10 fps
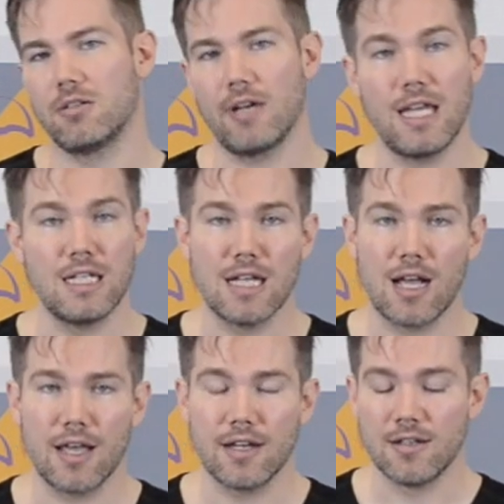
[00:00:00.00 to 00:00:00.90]

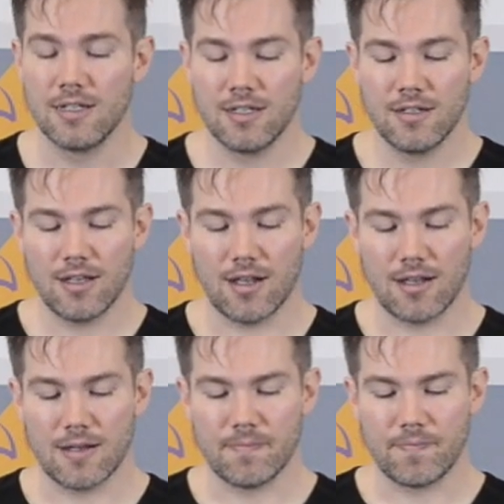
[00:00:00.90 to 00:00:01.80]
89
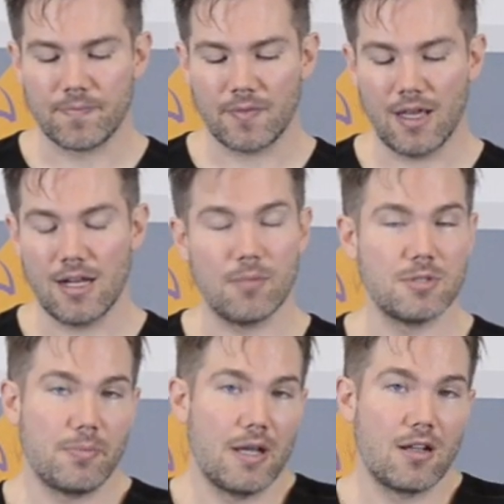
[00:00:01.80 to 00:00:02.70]
and up,
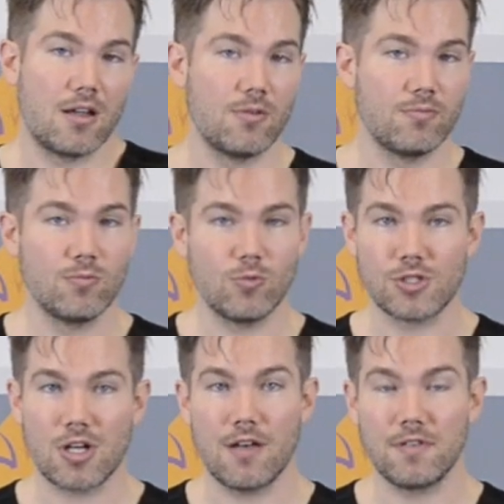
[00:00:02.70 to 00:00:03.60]
depending on
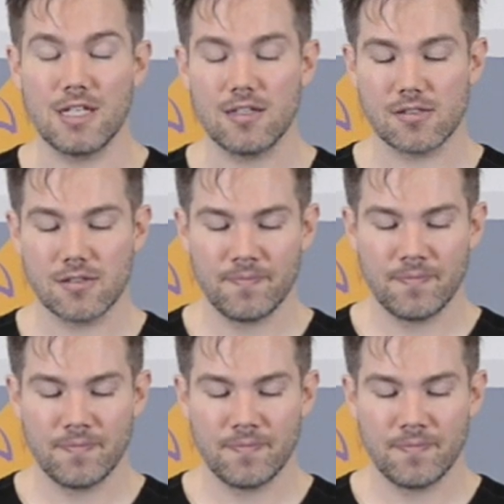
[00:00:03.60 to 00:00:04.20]
which coffee it is.